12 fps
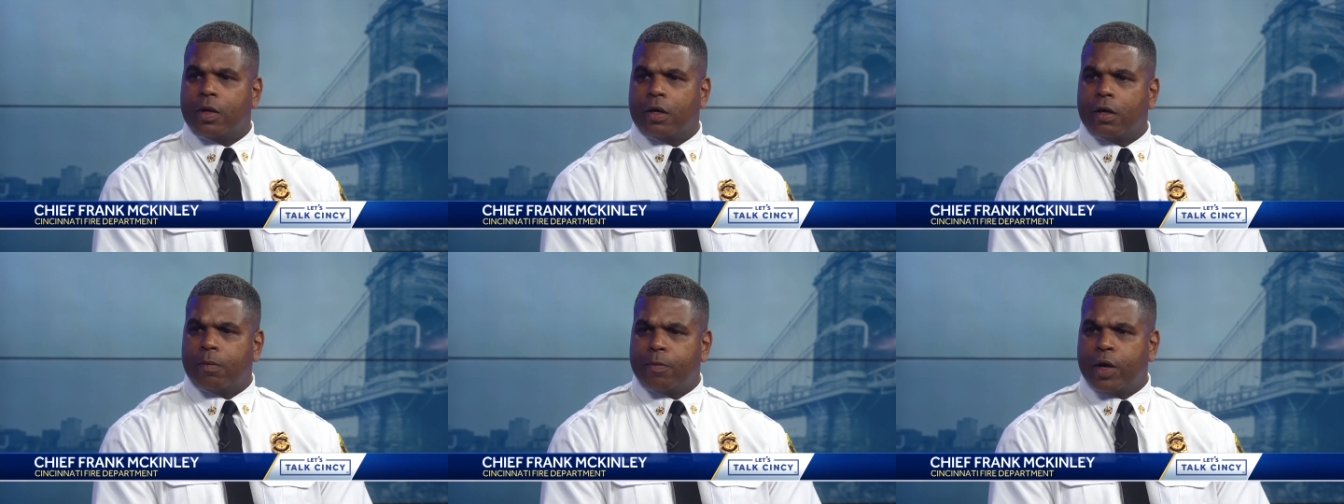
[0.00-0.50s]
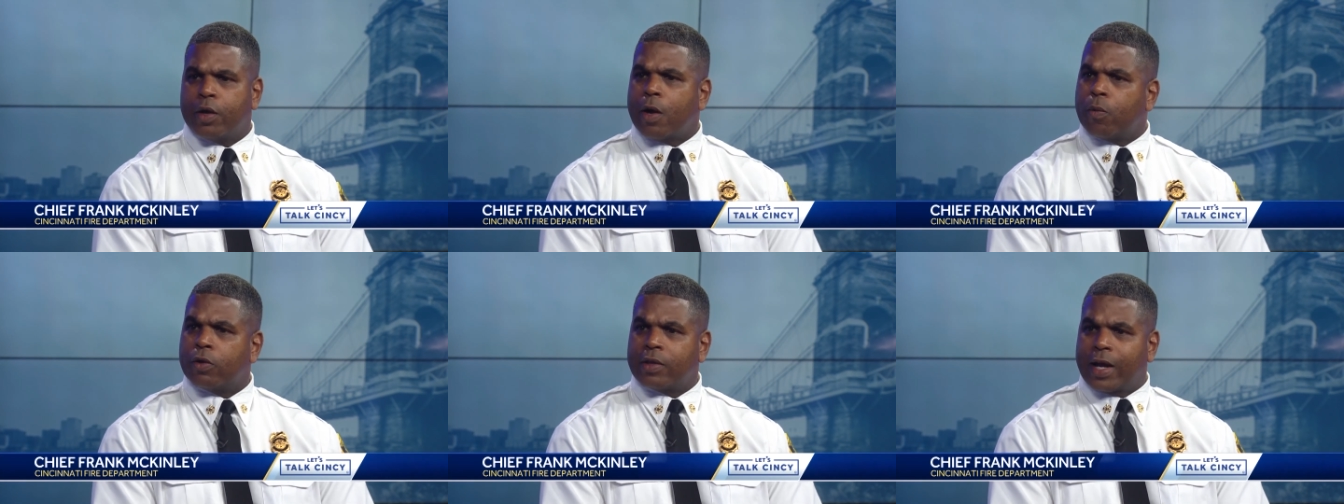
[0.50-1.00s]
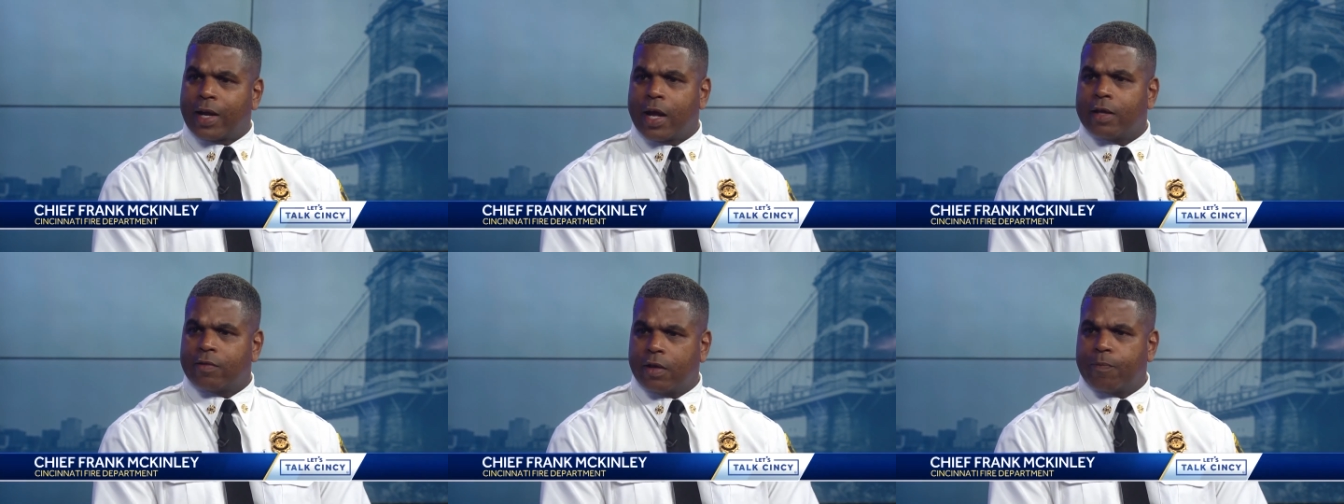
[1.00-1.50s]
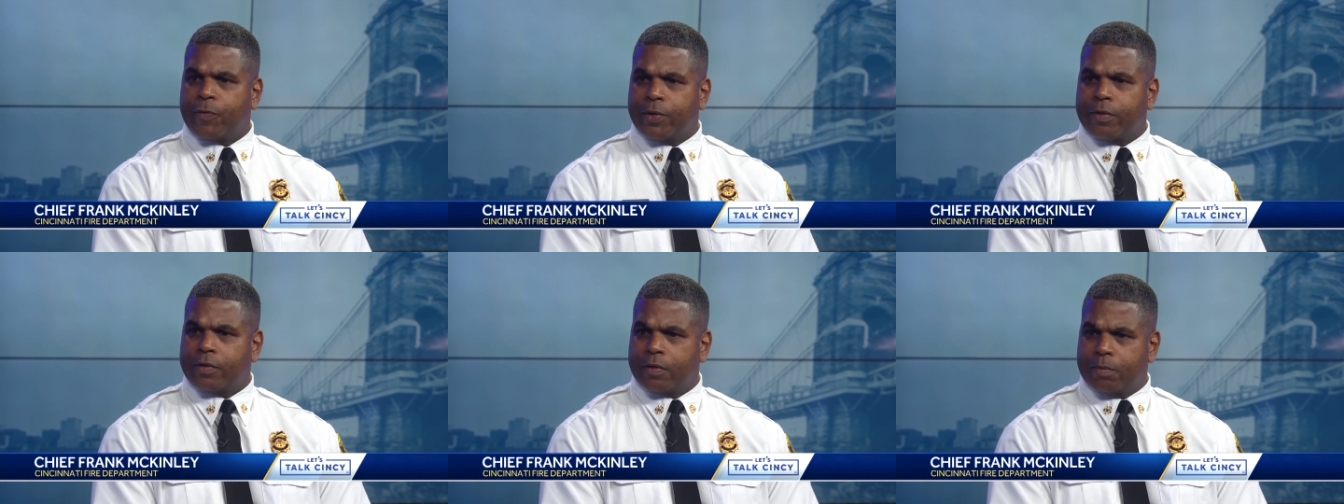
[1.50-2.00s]
Um, and I want that concept
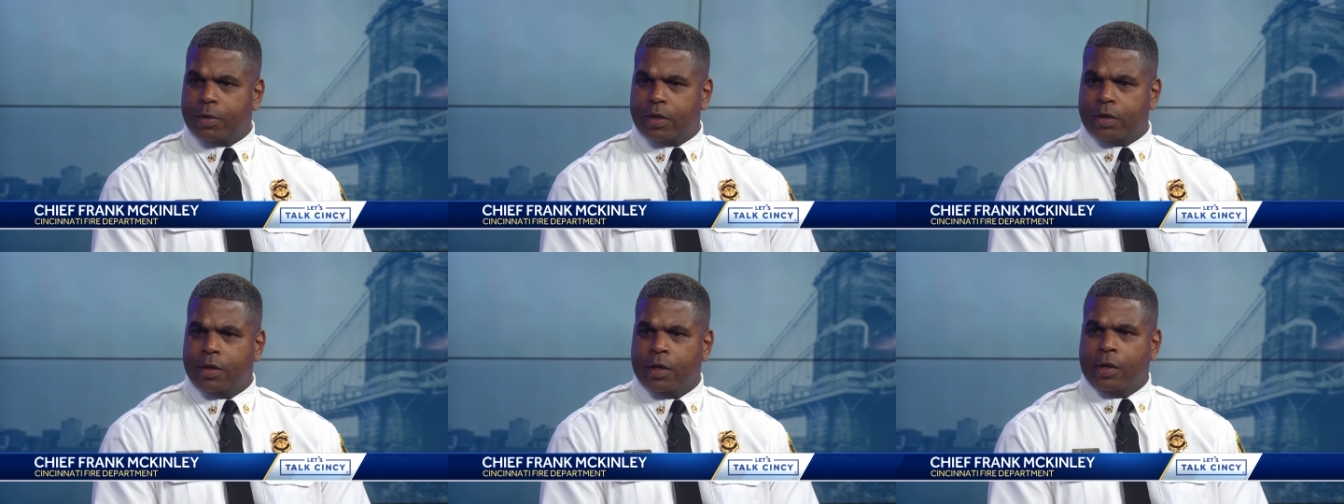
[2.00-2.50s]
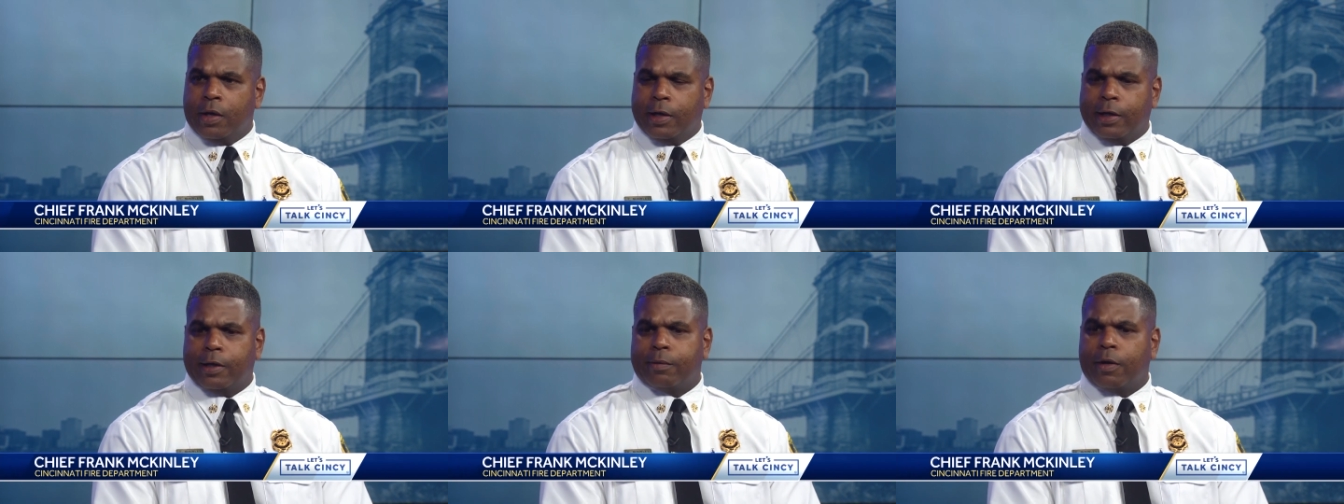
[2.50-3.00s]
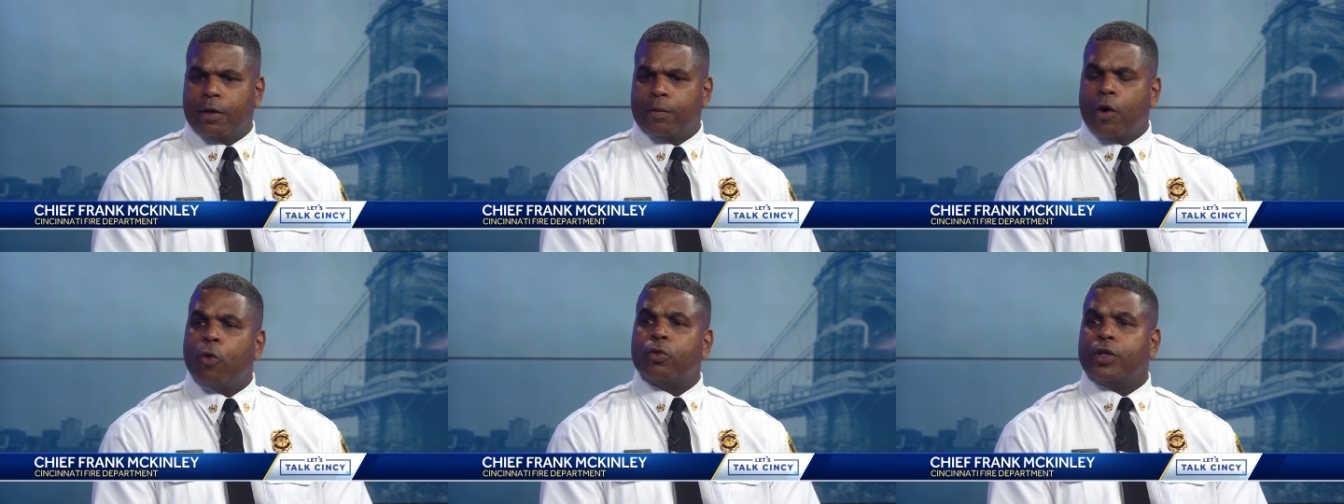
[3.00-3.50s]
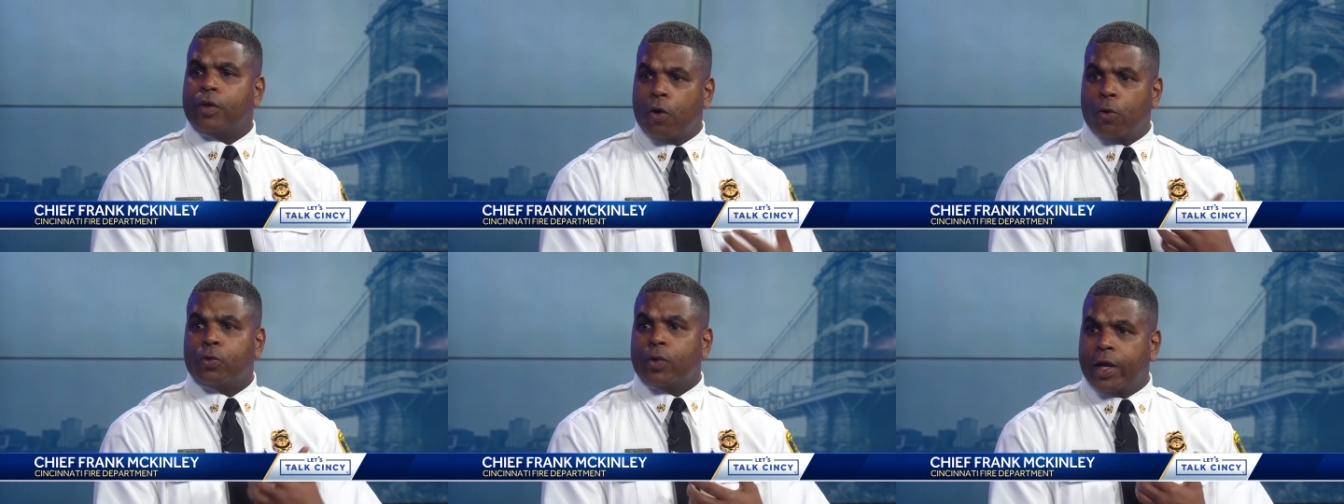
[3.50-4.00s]
to to be uh, hold,
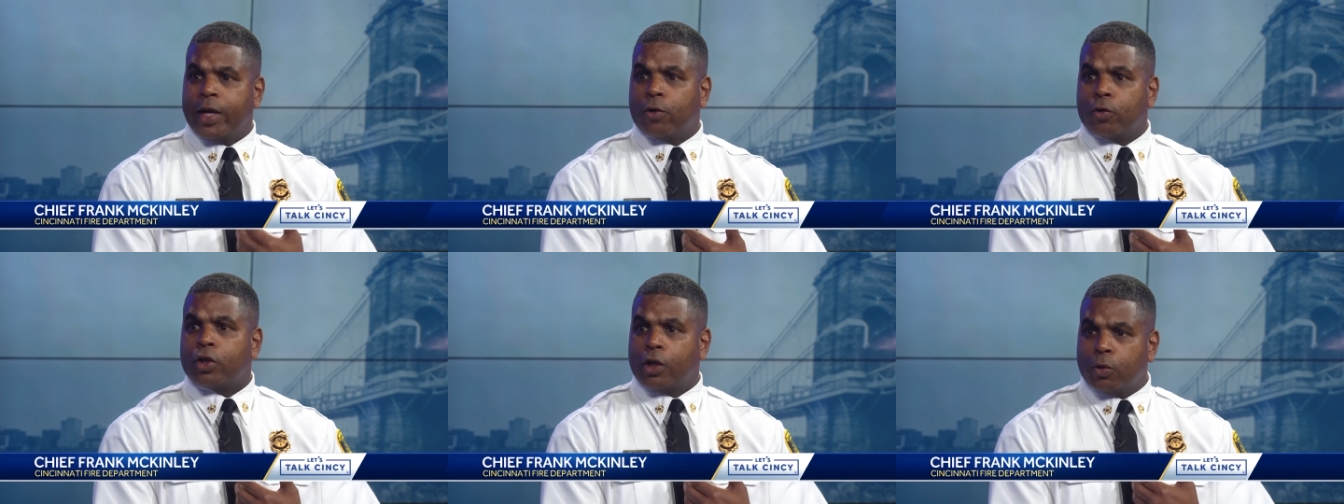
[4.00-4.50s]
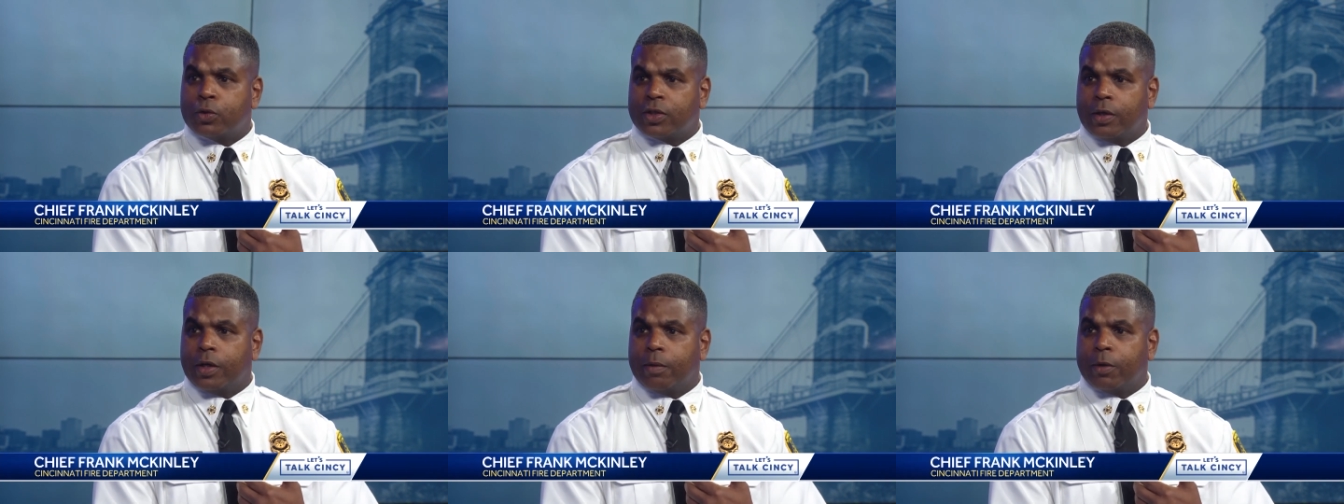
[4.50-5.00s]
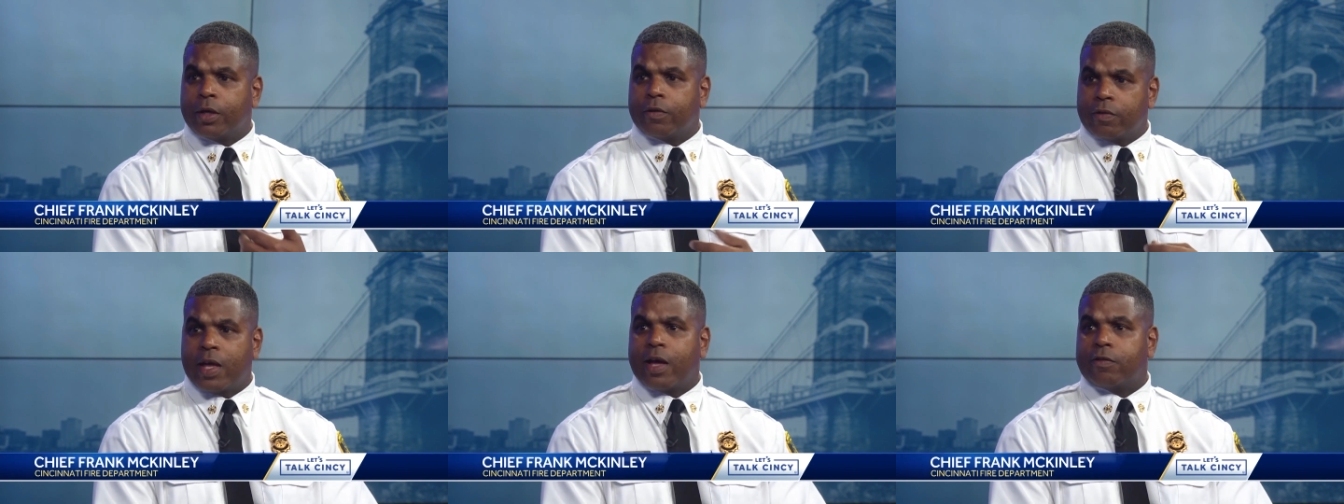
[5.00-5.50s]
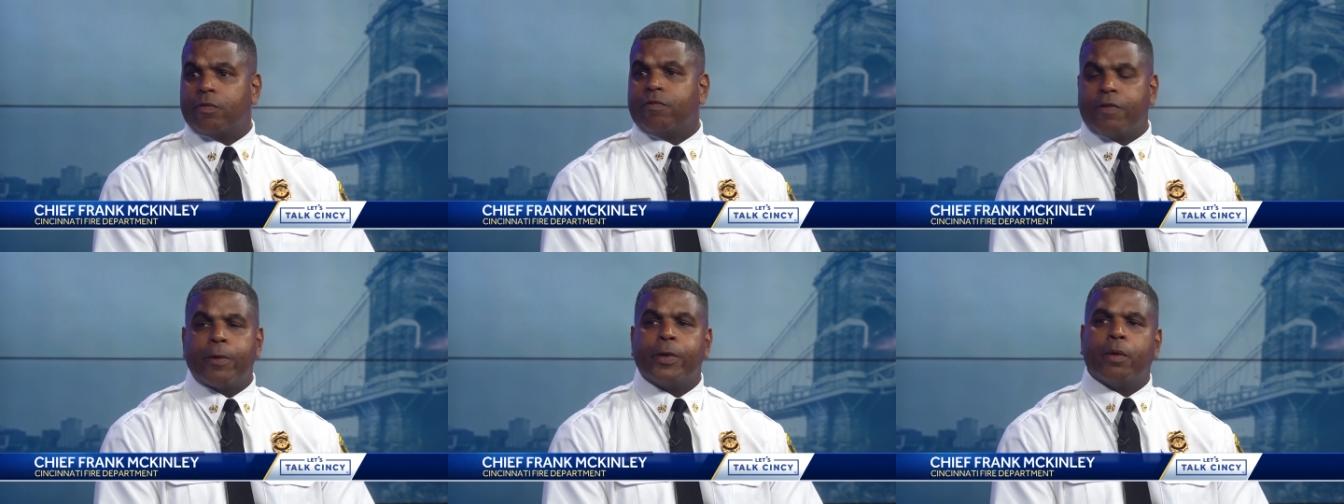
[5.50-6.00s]
hold held closely because that's
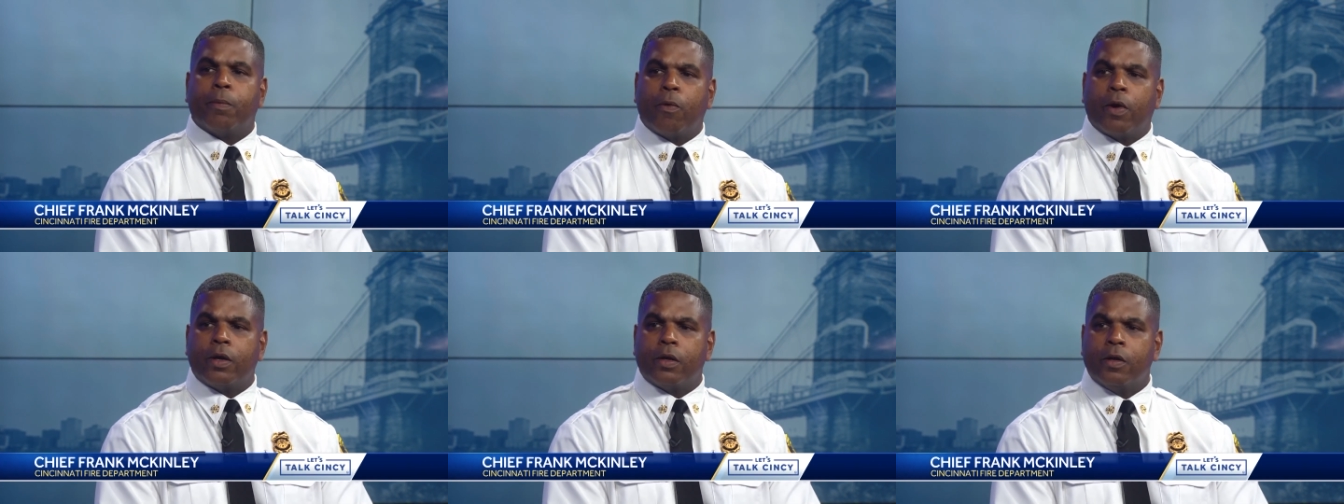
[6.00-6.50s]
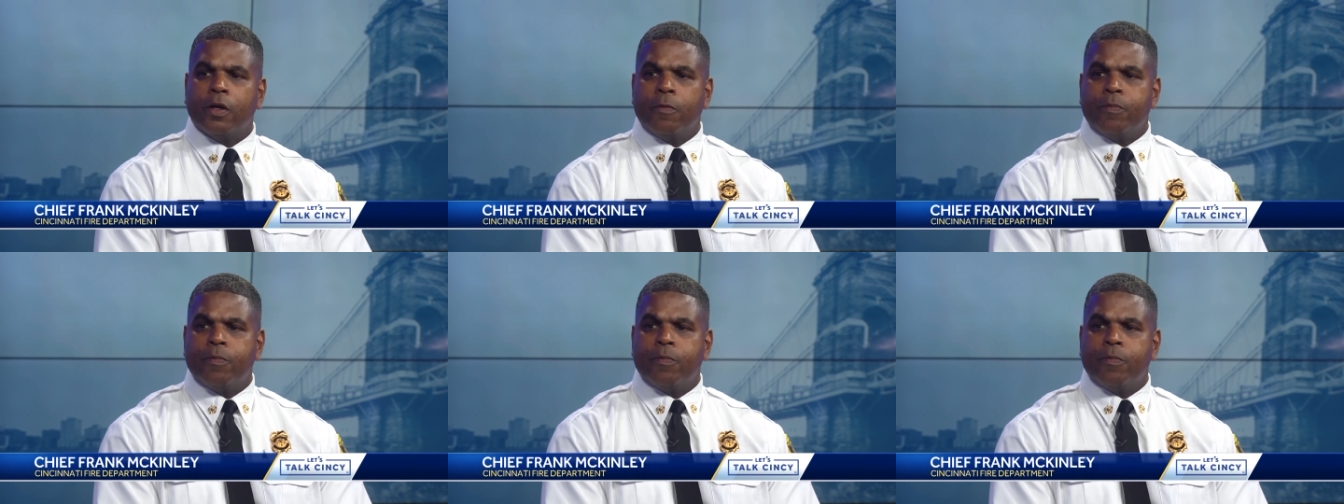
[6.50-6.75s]
very important.